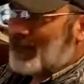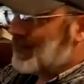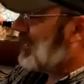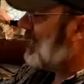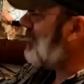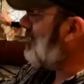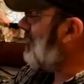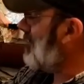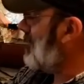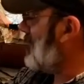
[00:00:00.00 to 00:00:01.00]
in there.
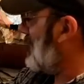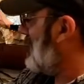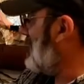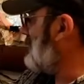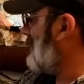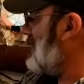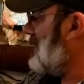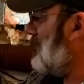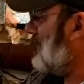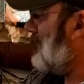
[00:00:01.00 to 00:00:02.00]
But this radio would